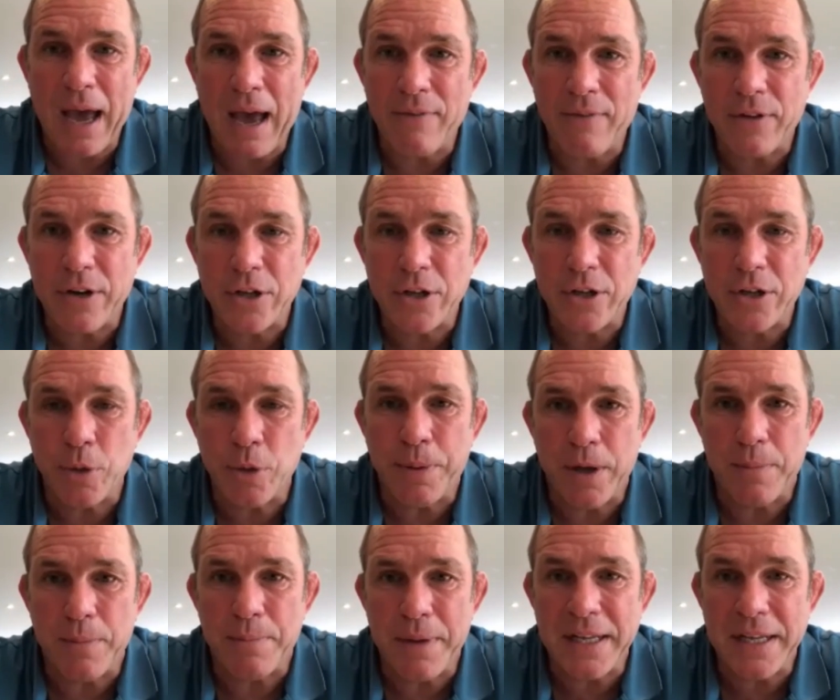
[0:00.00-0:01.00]
having a
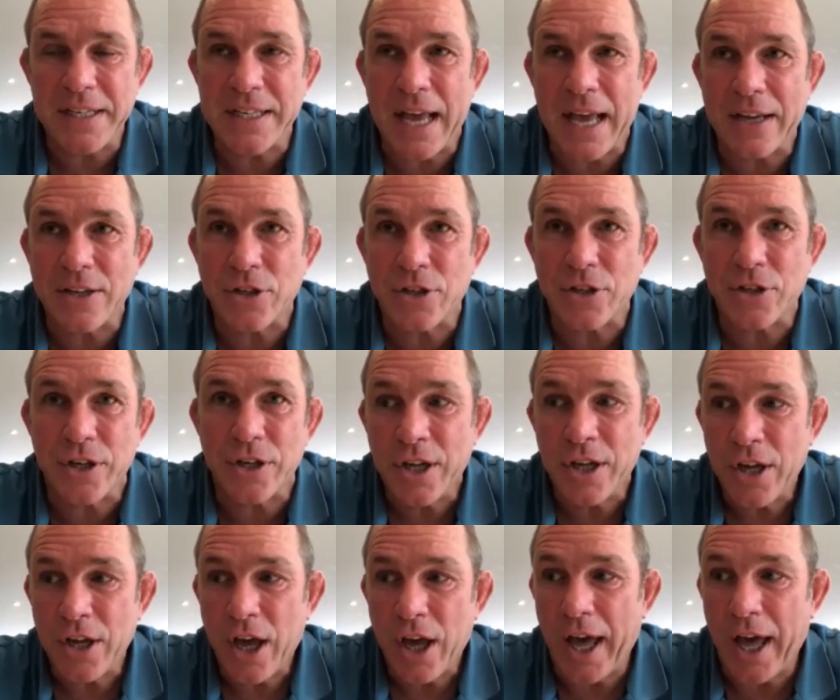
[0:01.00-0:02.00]
superb mini section,
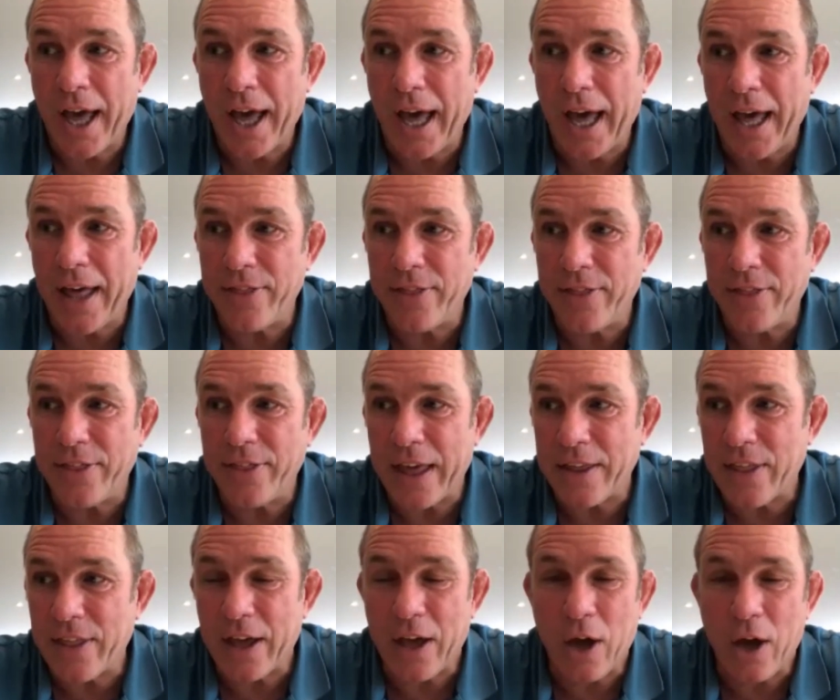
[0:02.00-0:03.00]

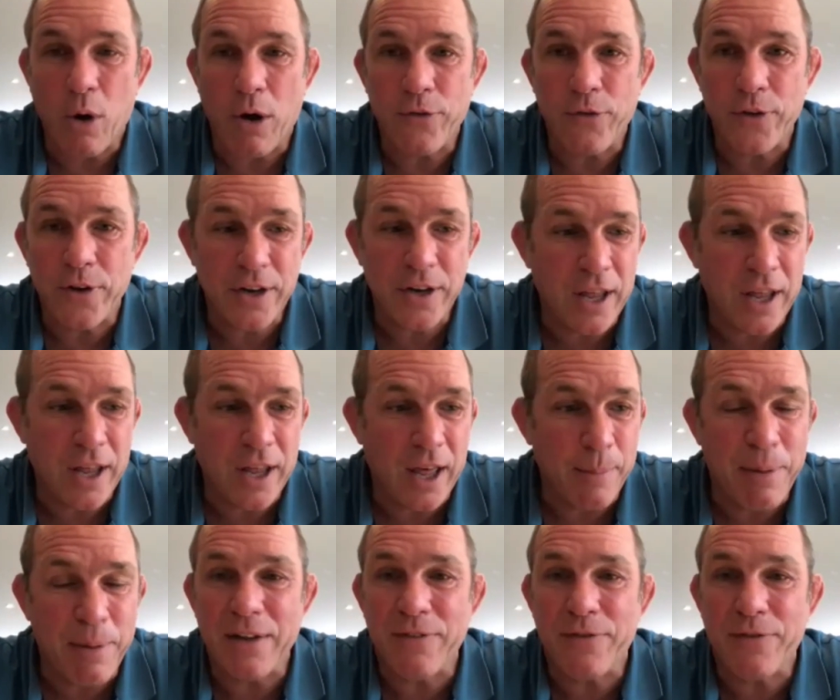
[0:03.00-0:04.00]
they go off and
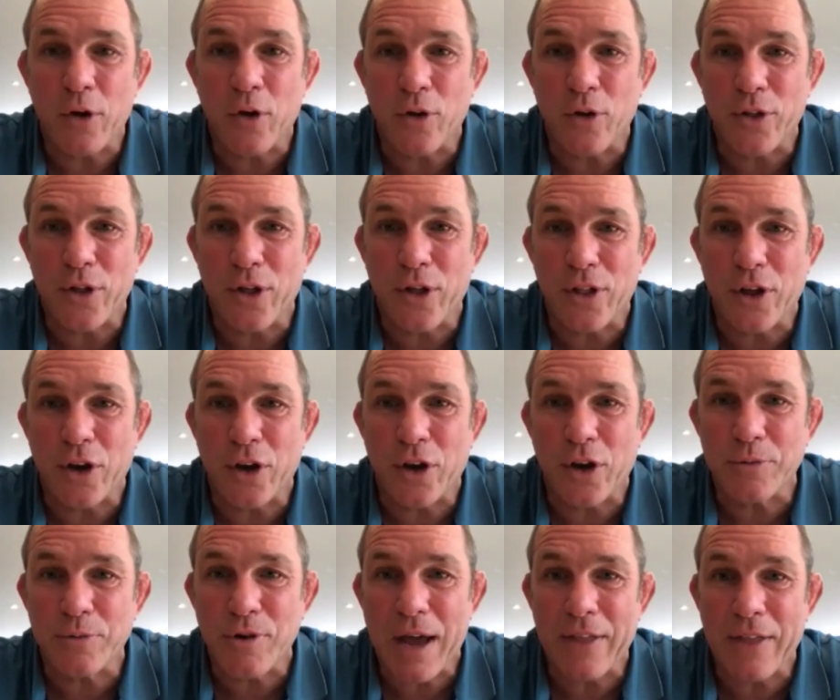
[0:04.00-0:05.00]
benefit all the other
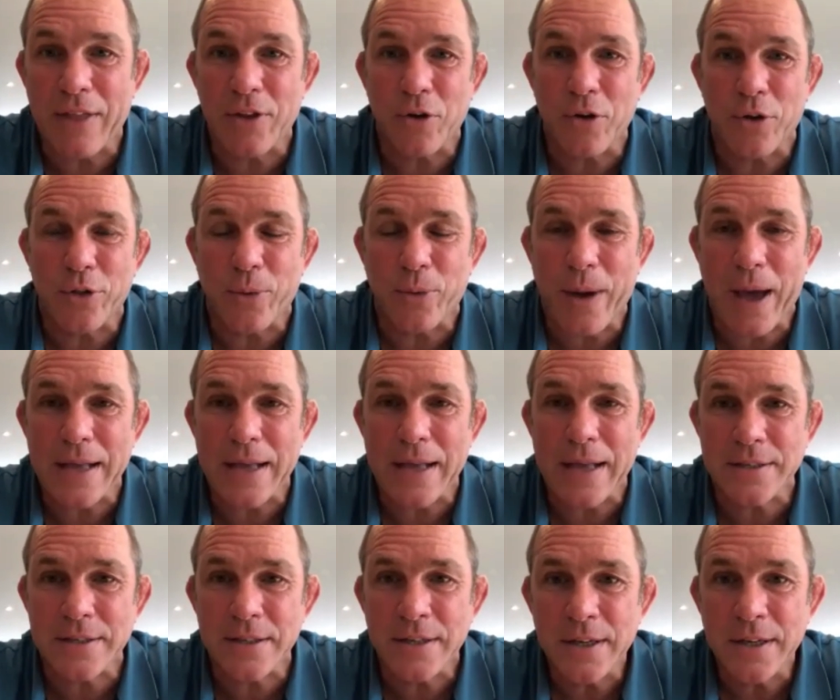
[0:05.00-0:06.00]
clubs around the
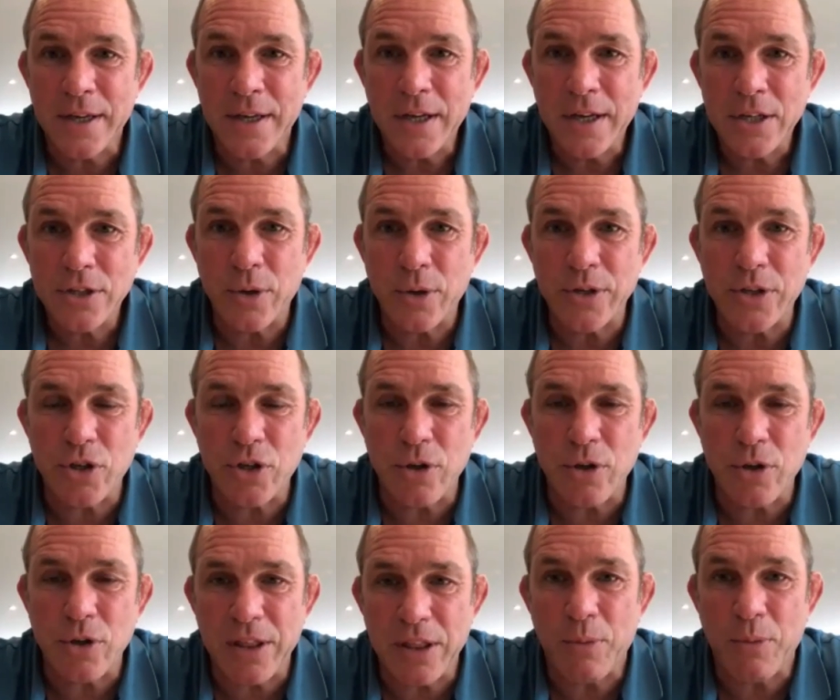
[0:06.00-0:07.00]
northwest. So it's
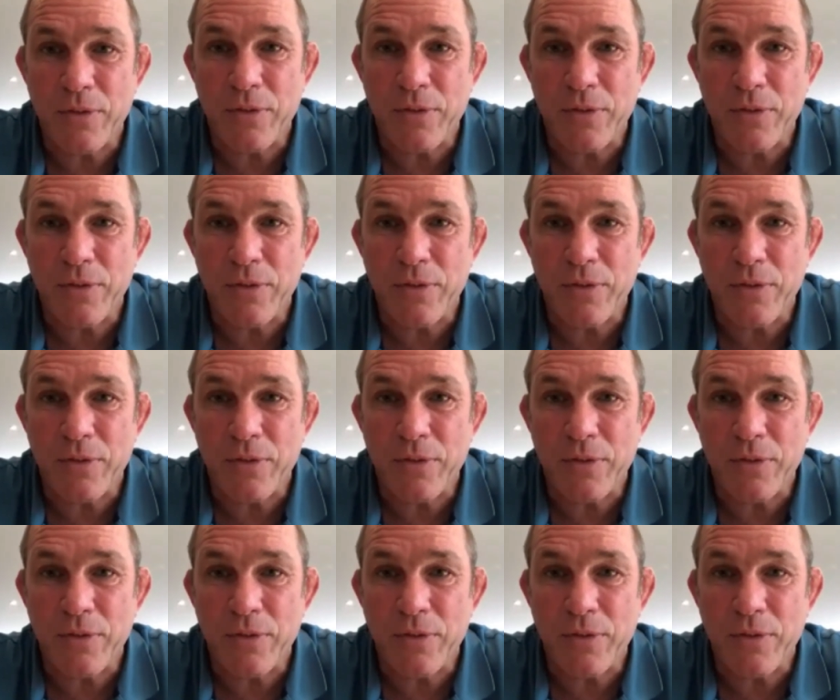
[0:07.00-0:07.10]
something